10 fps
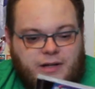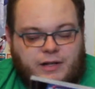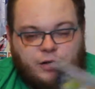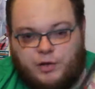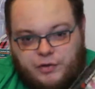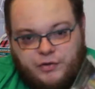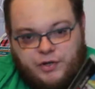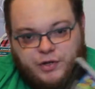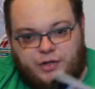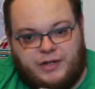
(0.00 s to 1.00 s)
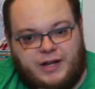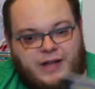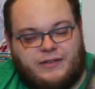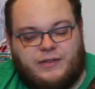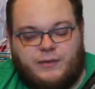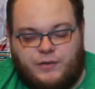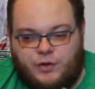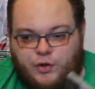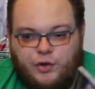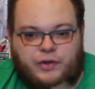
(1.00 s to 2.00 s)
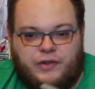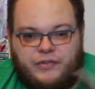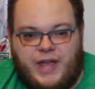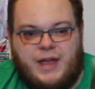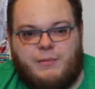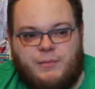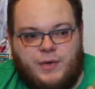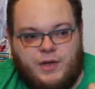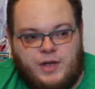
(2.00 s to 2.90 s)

It looks good, it has the same